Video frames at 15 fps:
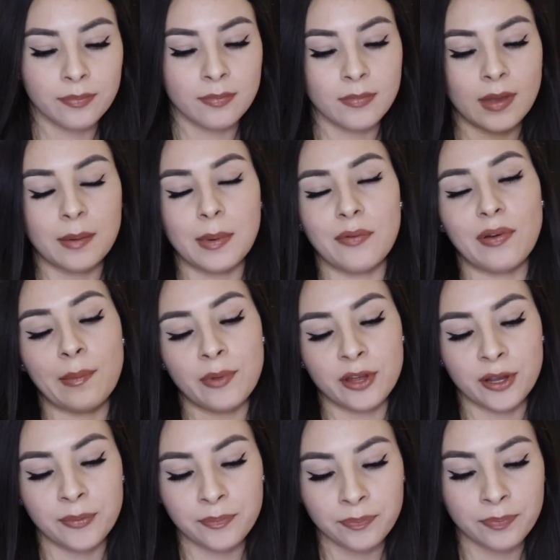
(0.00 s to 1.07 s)
and my family.
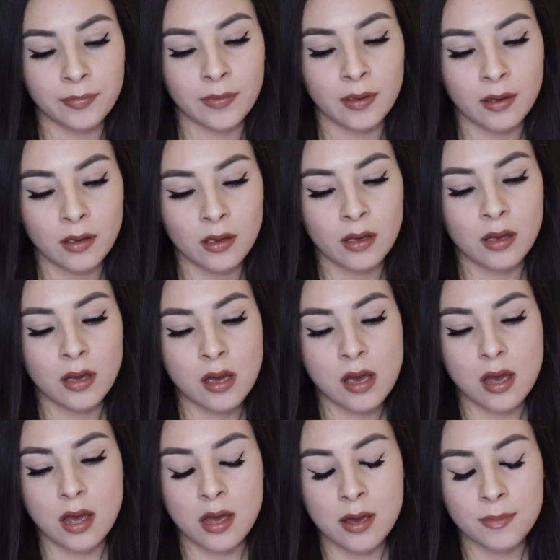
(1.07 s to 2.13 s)

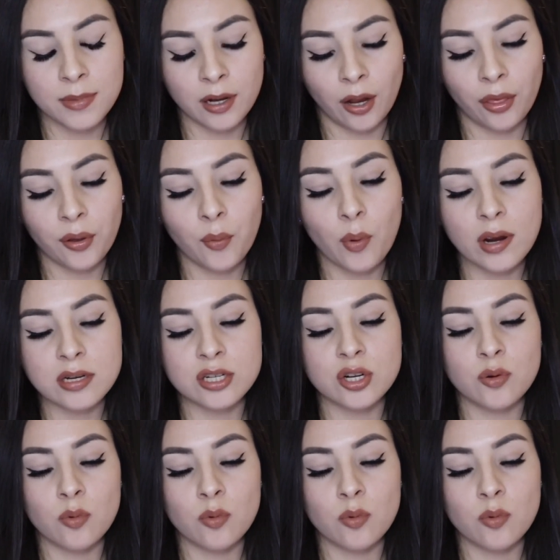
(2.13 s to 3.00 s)
Another question